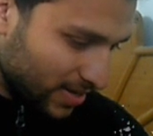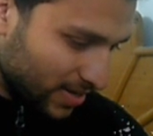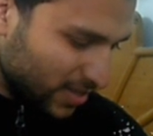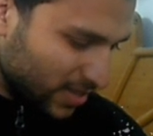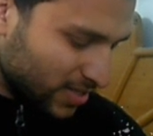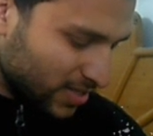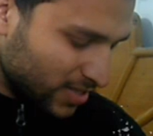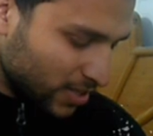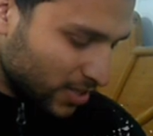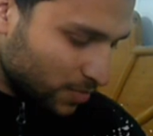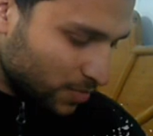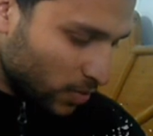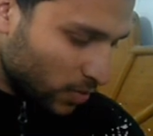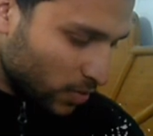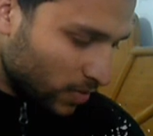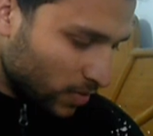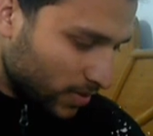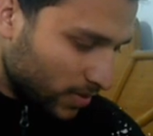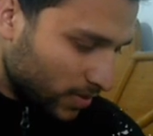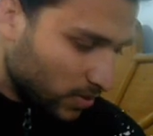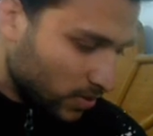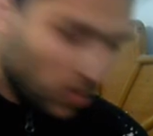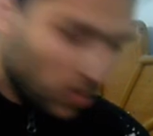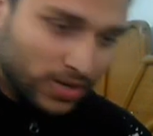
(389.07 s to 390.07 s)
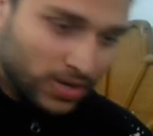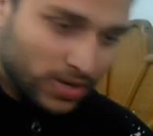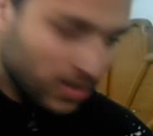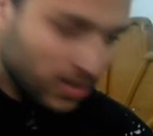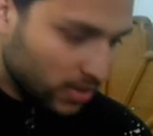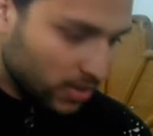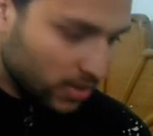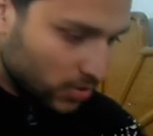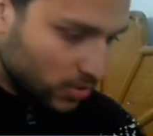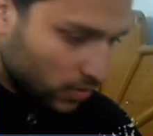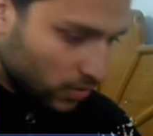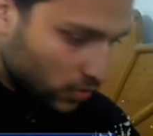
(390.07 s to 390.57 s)
He's just probably
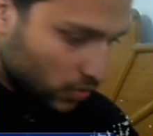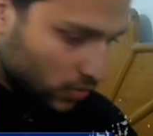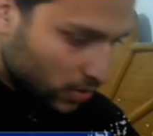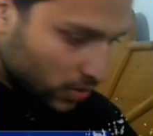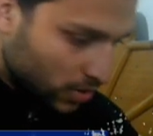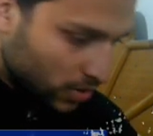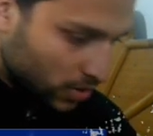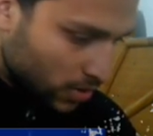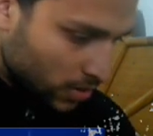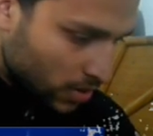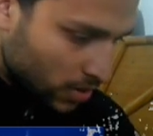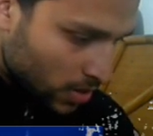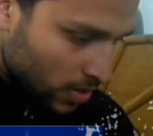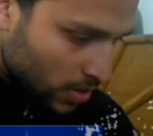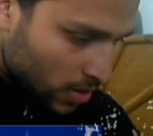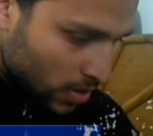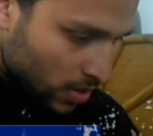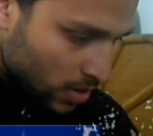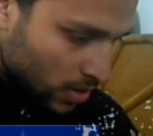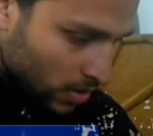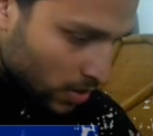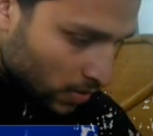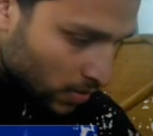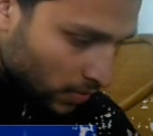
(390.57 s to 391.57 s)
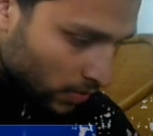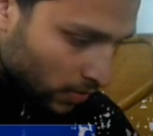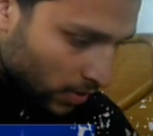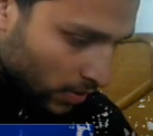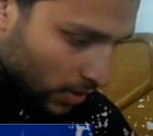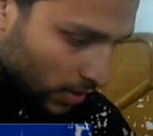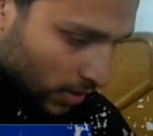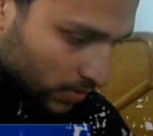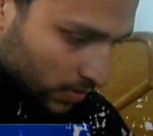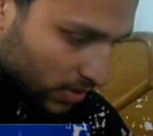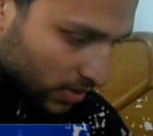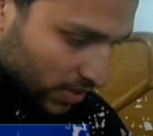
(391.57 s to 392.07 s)
taunting us or what.
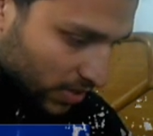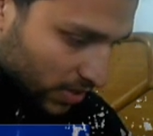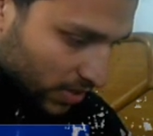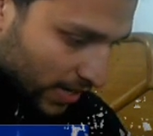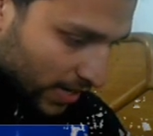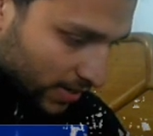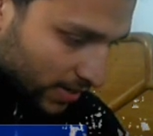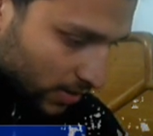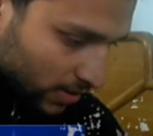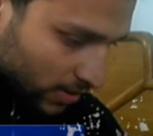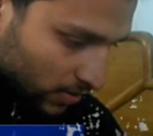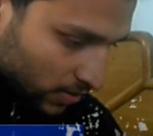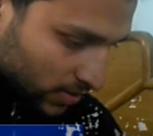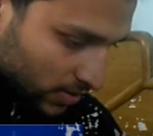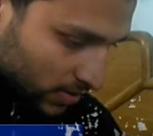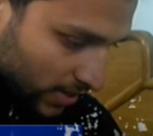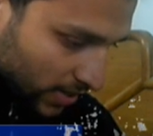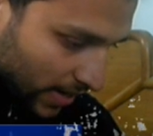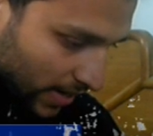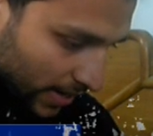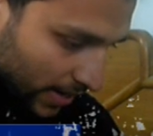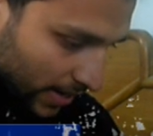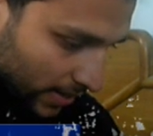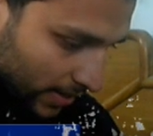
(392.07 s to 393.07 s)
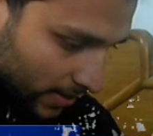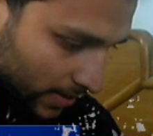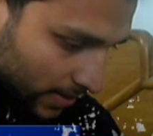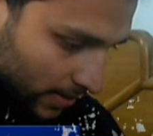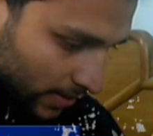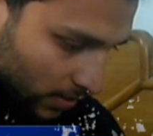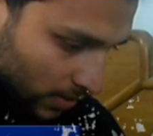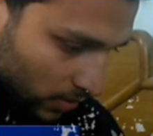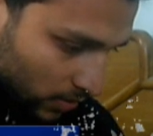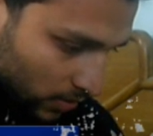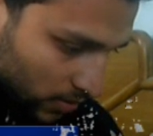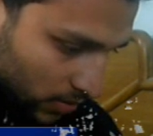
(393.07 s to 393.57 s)
There comes the giant, there goes the cannon,
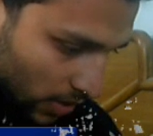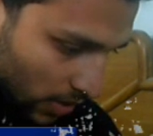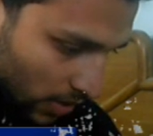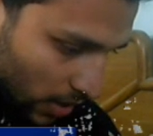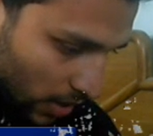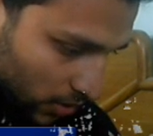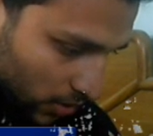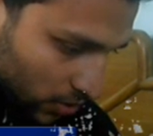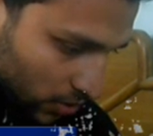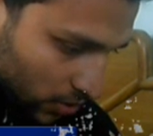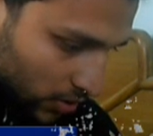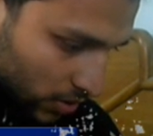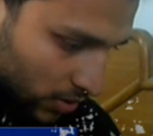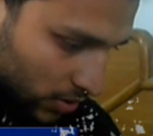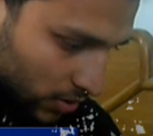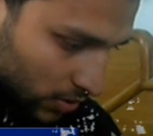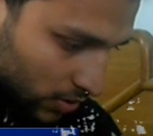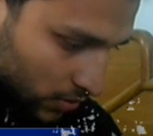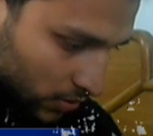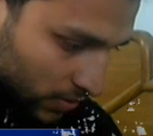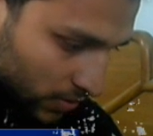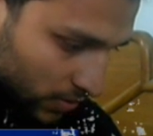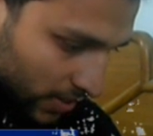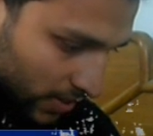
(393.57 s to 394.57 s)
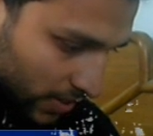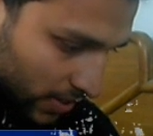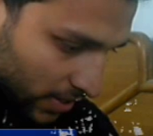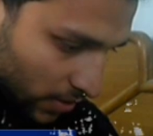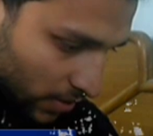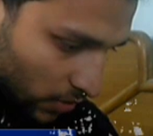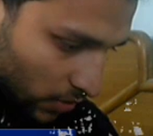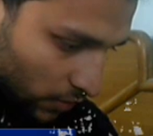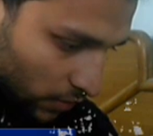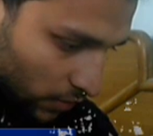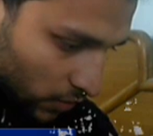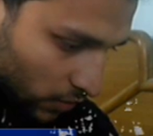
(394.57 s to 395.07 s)
there goes the archers to take
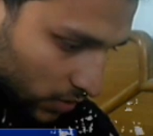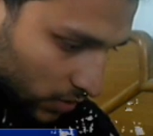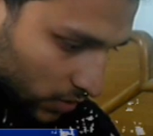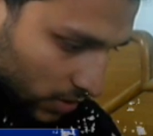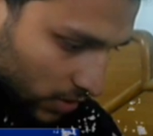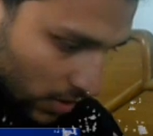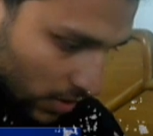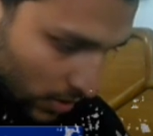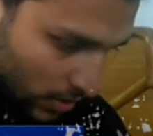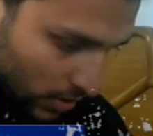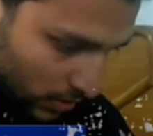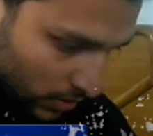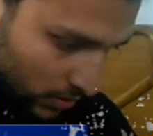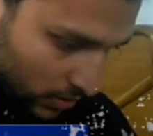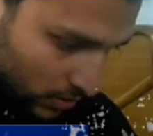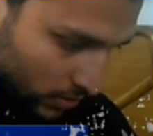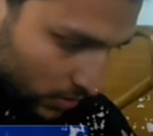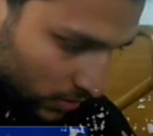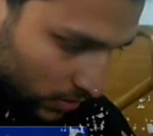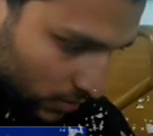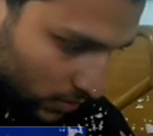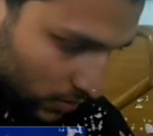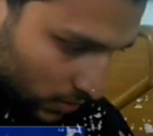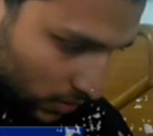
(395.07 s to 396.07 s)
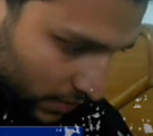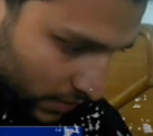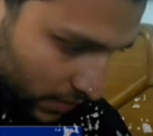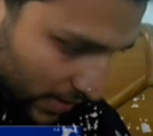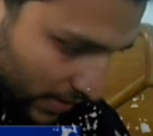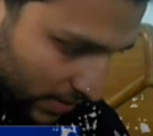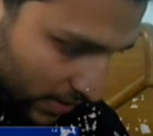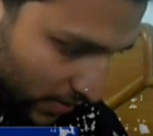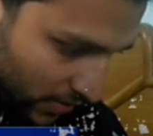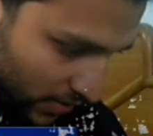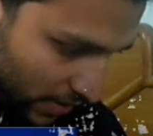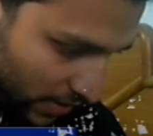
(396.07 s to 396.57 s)
care of those, of
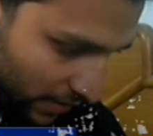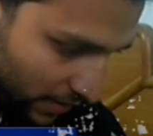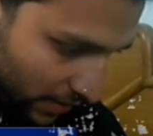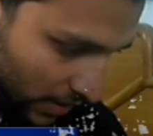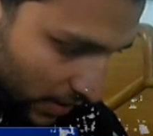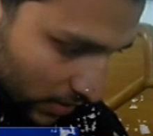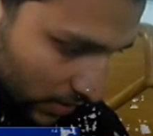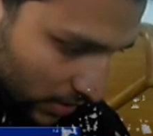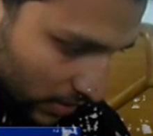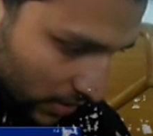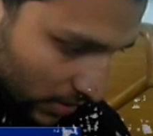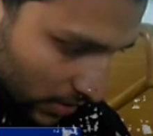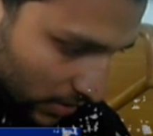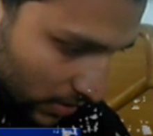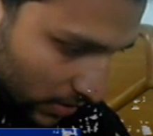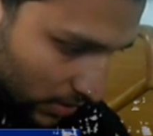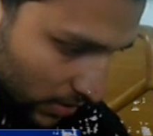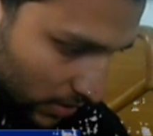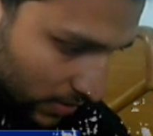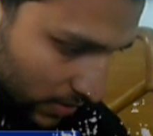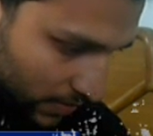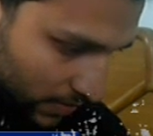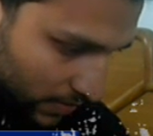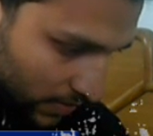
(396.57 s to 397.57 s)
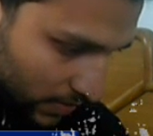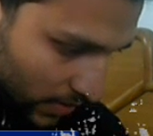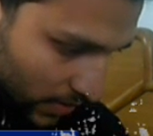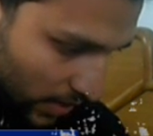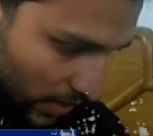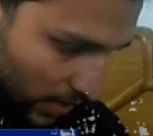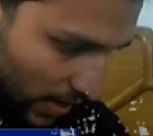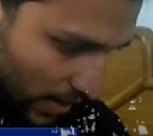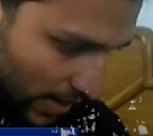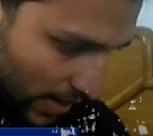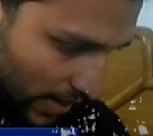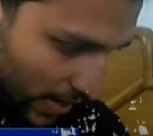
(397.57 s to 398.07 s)
that graveyard thing.
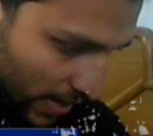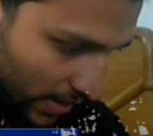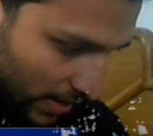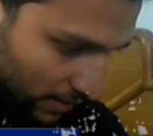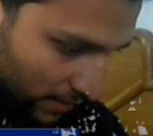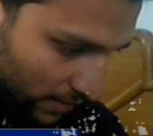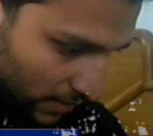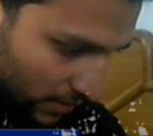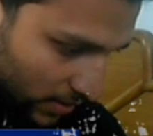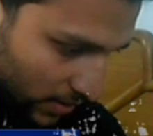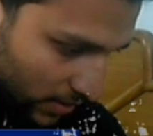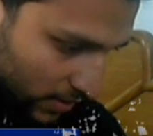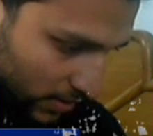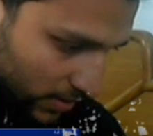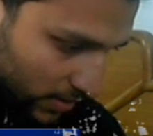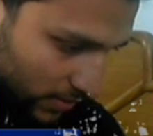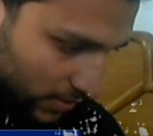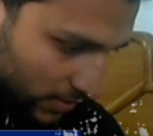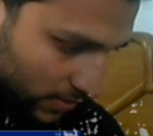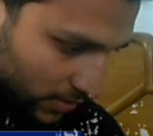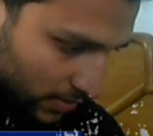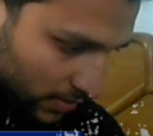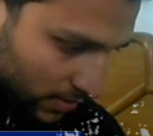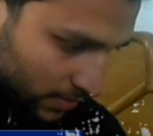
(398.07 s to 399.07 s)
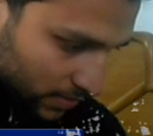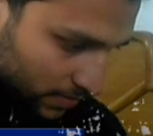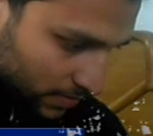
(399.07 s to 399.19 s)
I have this.